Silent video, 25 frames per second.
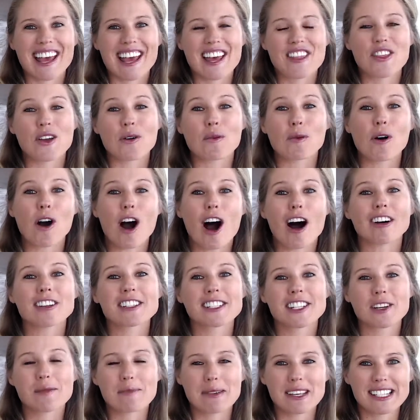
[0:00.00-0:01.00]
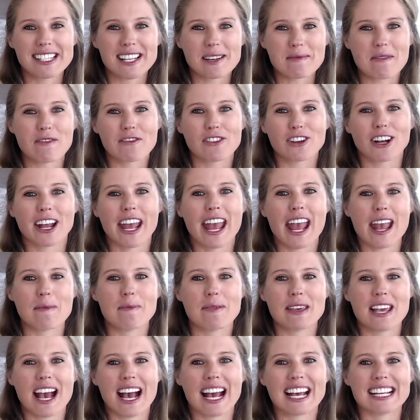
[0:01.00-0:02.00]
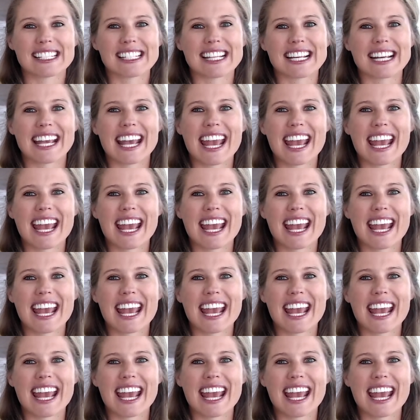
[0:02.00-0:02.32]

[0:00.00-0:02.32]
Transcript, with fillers: There will also be some of your KPIs that